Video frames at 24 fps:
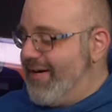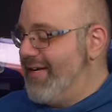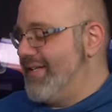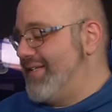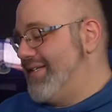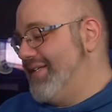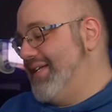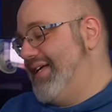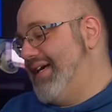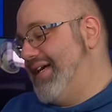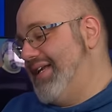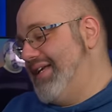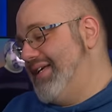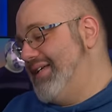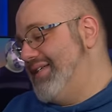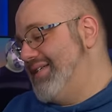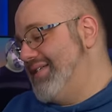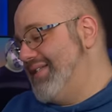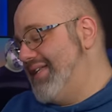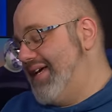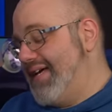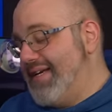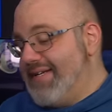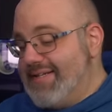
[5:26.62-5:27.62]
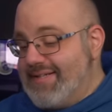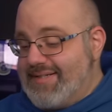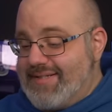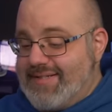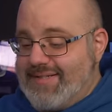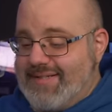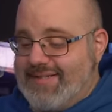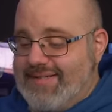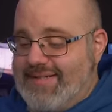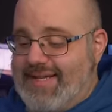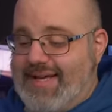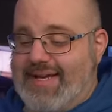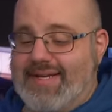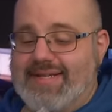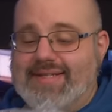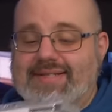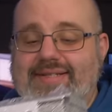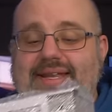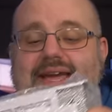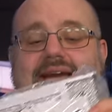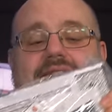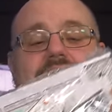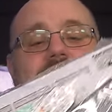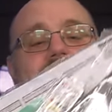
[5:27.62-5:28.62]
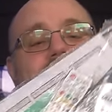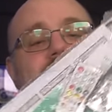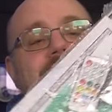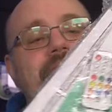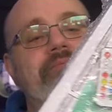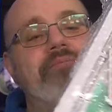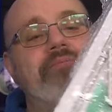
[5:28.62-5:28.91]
right, so that is that is that is down.